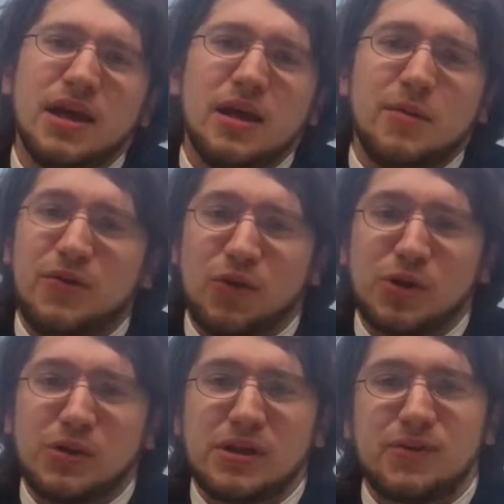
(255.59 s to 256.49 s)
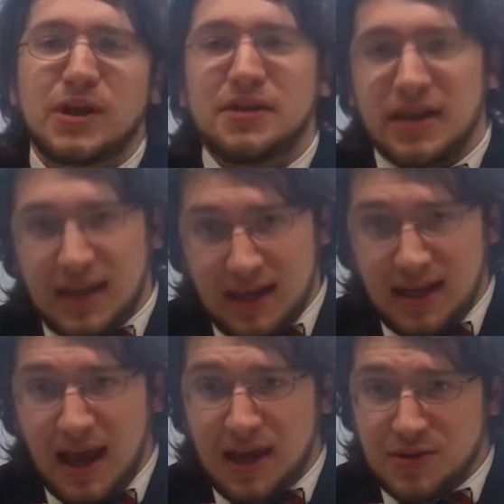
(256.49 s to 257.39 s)
Before Unilever can take any
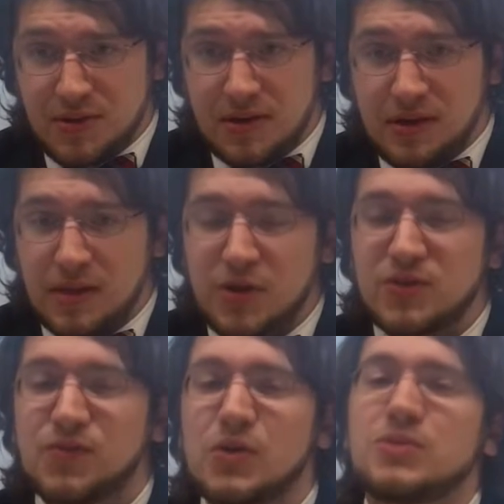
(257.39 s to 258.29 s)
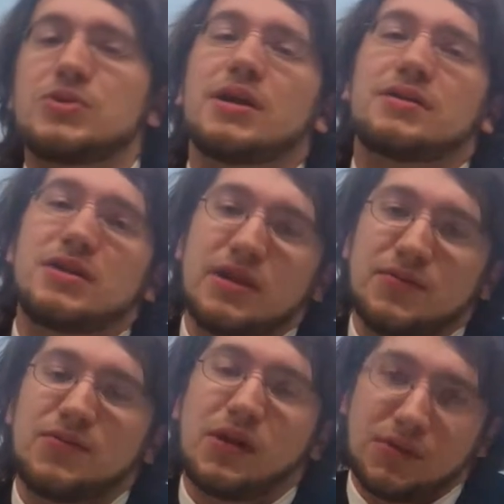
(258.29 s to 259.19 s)
action, they must first check to see if
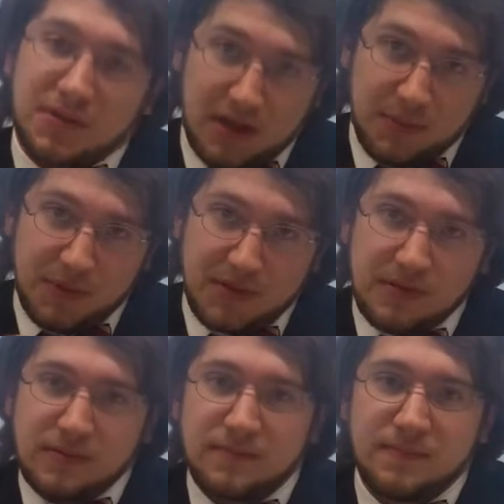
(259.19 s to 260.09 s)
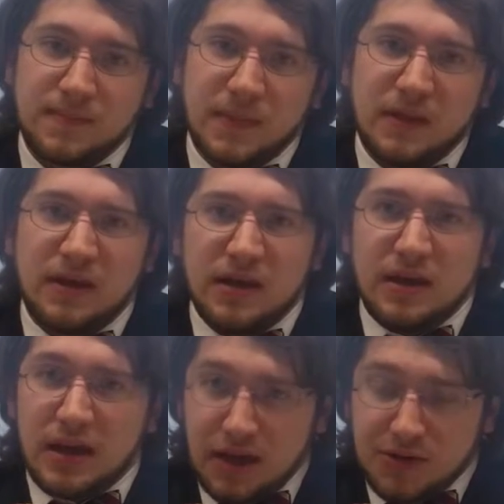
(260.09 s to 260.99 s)
it follows the compass.
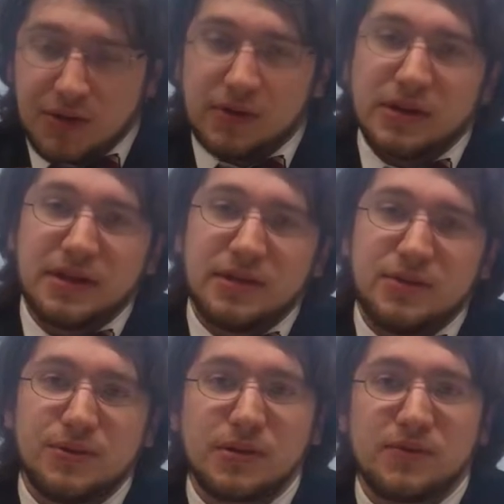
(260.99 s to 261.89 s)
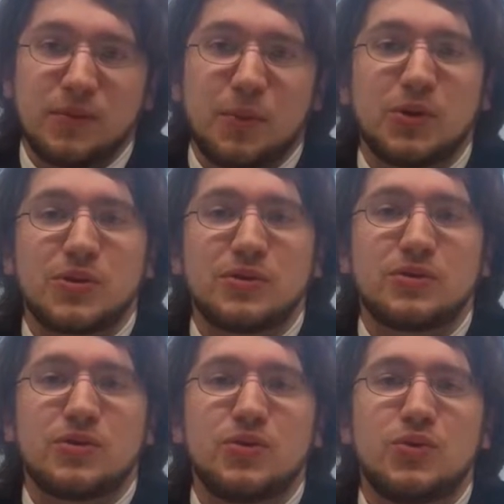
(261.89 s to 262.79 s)
Internally, Unilever pushes
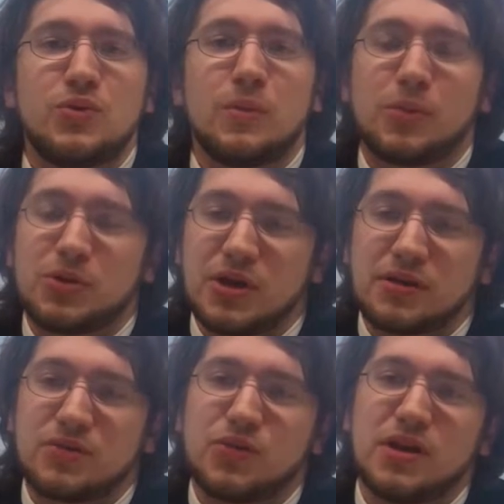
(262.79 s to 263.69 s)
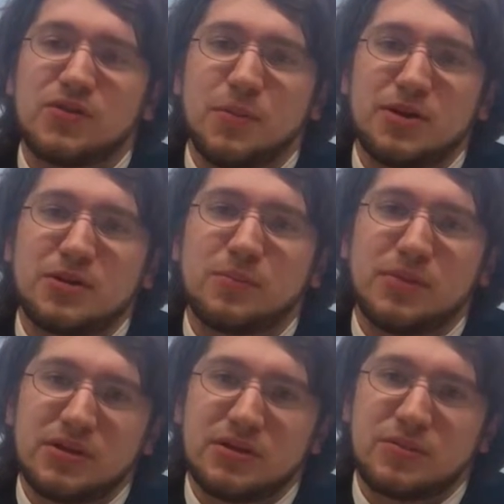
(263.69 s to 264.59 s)
to project a transformational
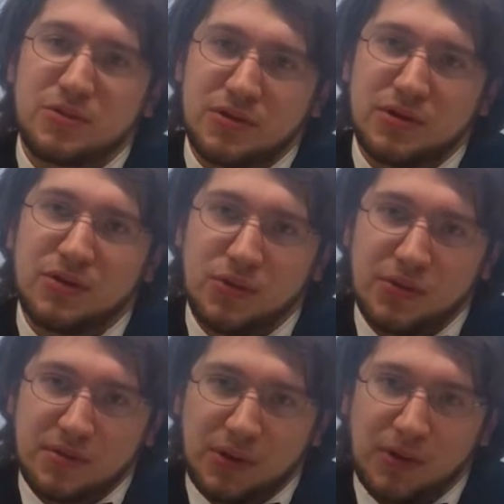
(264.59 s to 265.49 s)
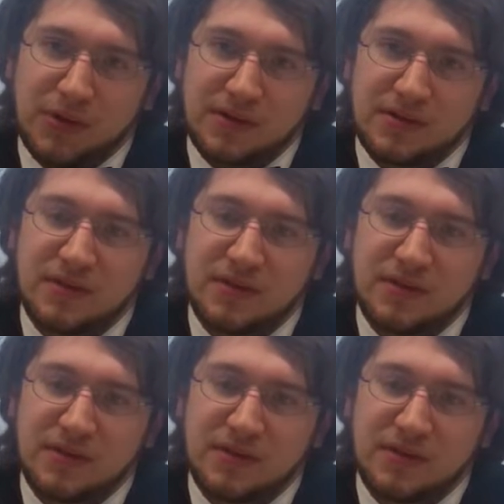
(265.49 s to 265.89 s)
business persona through its employees.